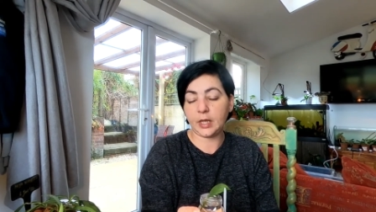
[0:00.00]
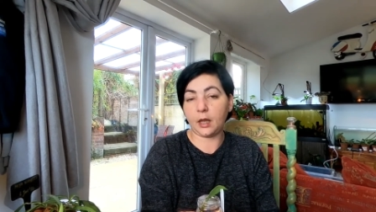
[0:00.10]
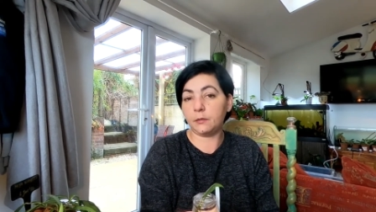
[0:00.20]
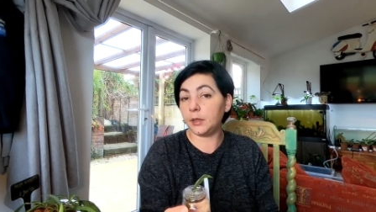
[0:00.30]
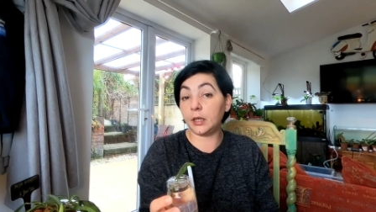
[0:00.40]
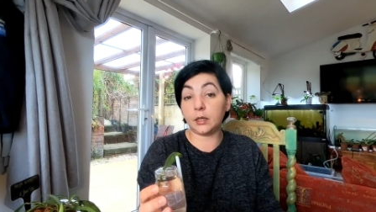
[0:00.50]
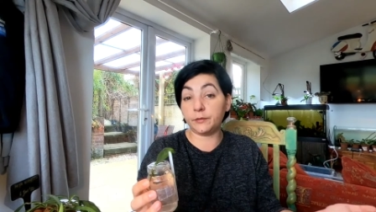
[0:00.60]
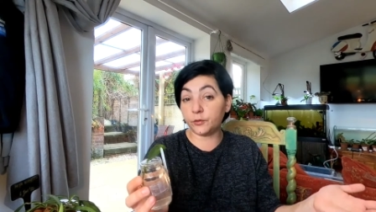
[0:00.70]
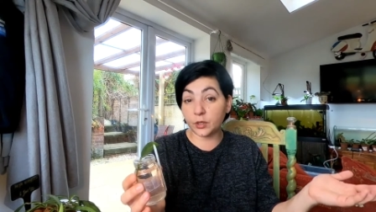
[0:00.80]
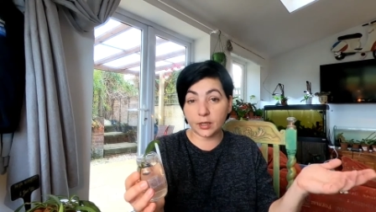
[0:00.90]
yeah,
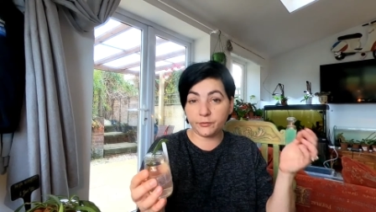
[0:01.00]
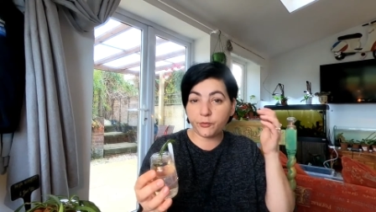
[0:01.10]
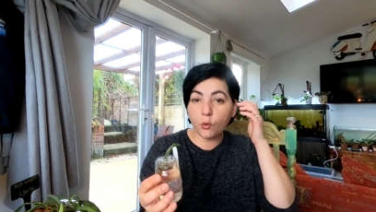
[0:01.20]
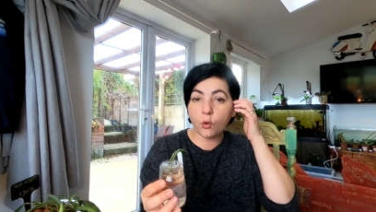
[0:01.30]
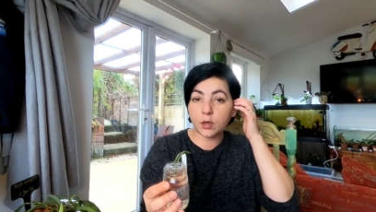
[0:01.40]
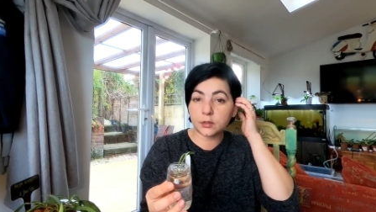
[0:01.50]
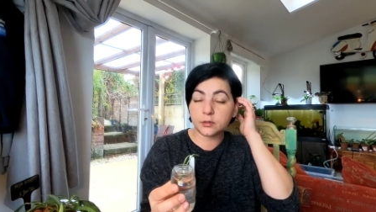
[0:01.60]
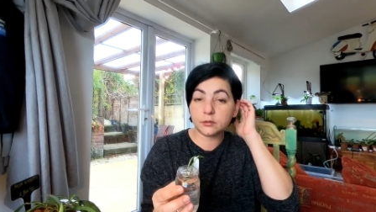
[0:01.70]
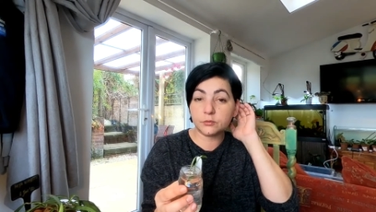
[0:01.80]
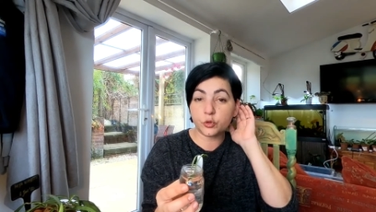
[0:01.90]
if you can
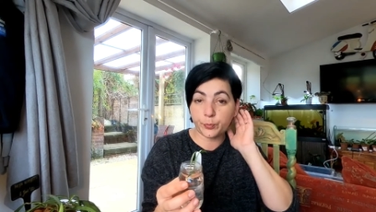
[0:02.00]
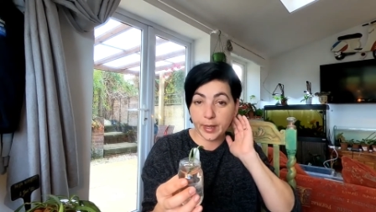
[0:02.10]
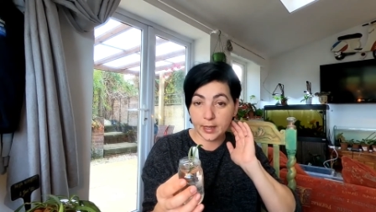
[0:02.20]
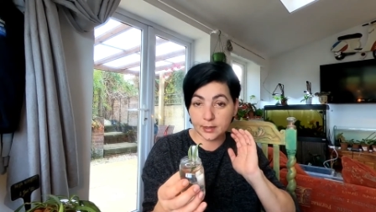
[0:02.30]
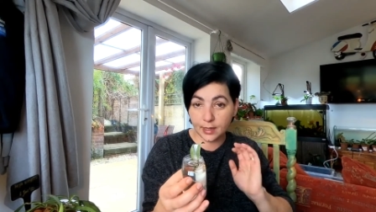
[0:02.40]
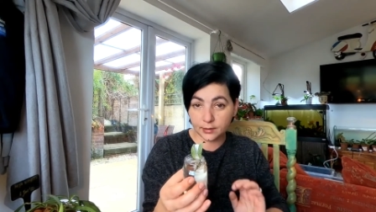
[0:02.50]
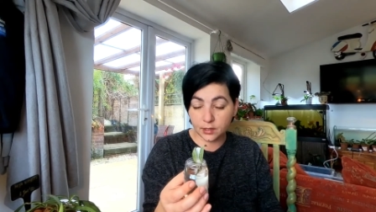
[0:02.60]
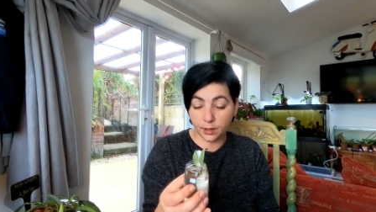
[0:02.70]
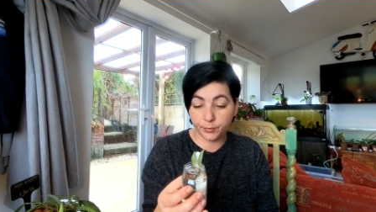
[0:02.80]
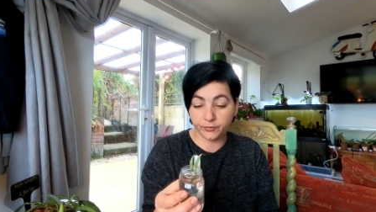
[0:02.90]
afford to pay
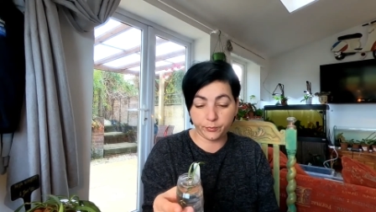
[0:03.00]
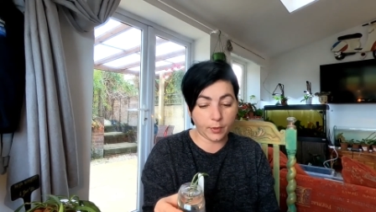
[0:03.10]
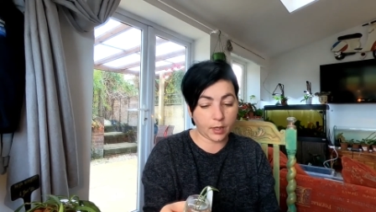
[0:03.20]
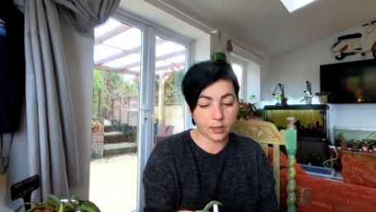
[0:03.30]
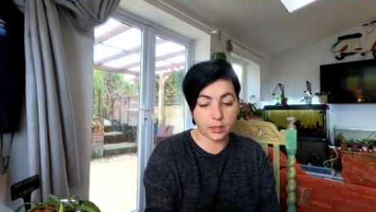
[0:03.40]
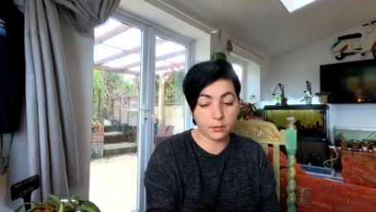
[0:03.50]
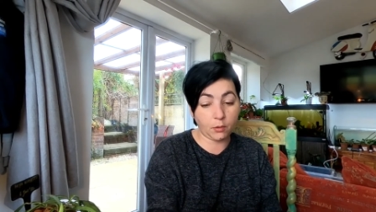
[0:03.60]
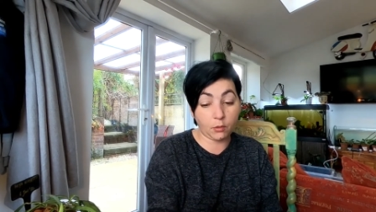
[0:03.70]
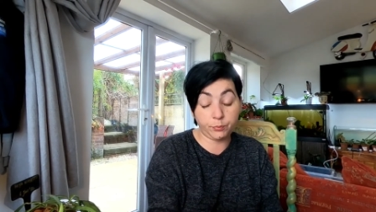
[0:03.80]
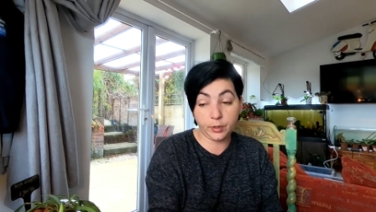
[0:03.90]
that type of
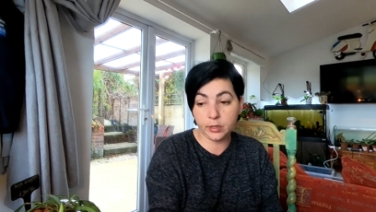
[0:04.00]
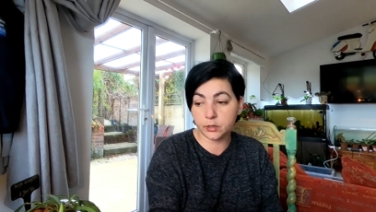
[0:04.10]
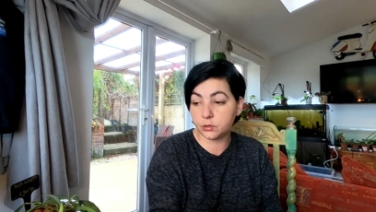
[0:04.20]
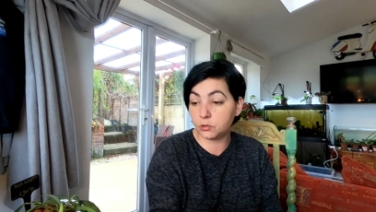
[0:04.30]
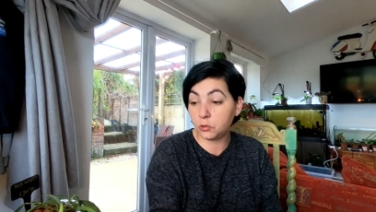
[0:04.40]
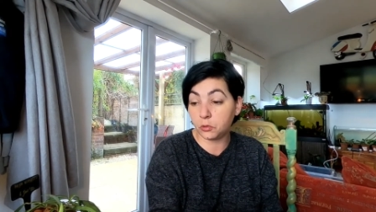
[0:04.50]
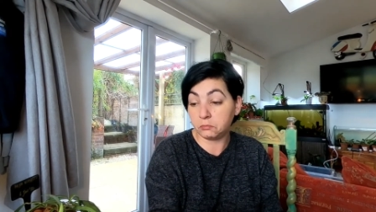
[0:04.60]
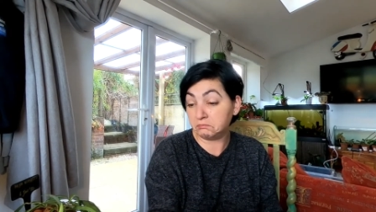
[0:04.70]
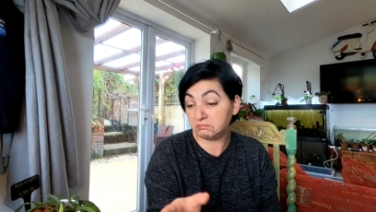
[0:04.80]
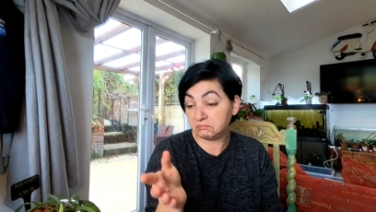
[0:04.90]
money, oh, please
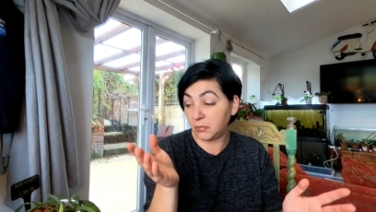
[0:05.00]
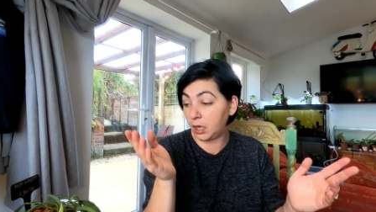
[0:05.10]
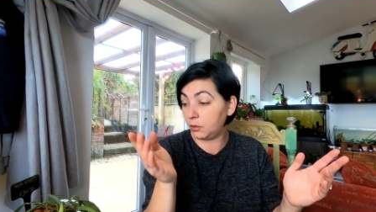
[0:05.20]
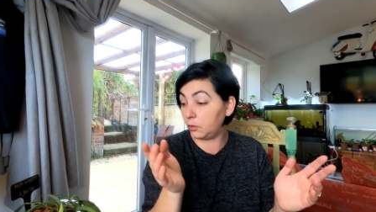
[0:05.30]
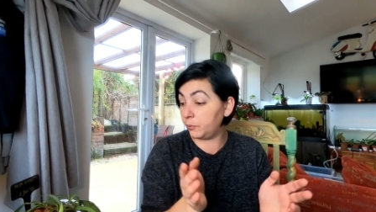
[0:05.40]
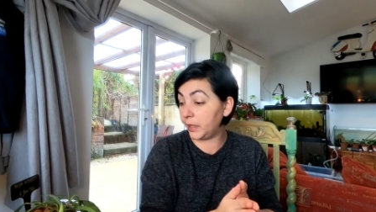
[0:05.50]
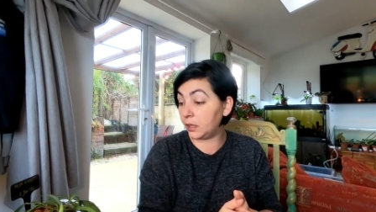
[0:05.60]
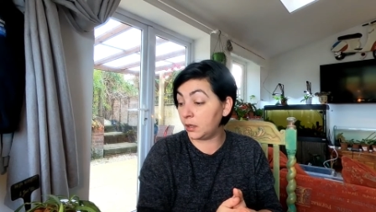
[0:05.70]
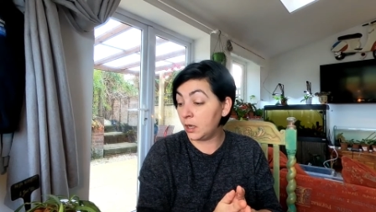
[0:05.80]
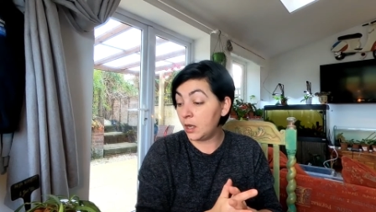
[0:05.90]
do, by all
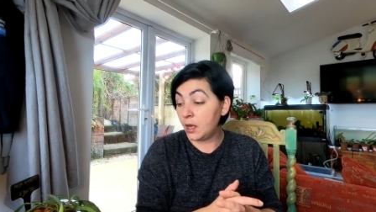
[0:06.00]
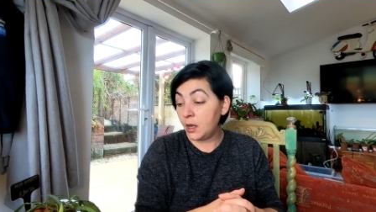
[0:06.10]
means.